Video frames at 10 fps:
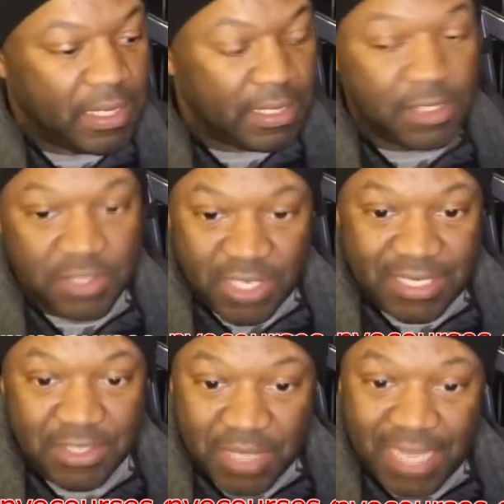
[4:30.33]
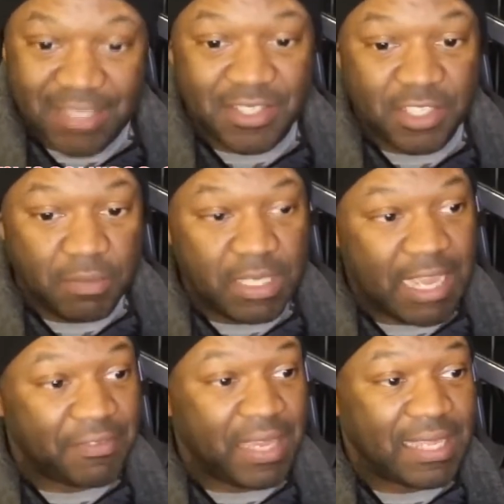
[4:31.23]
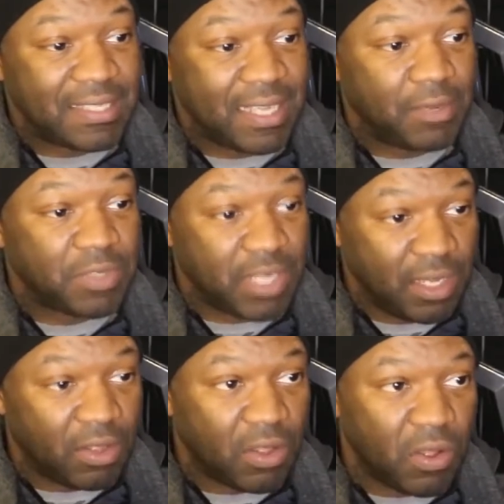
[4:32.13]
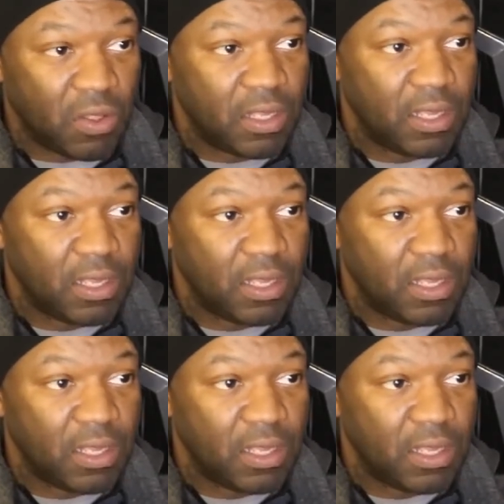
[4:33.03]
You guys just sent me to Afghanistan. It was a hellhole.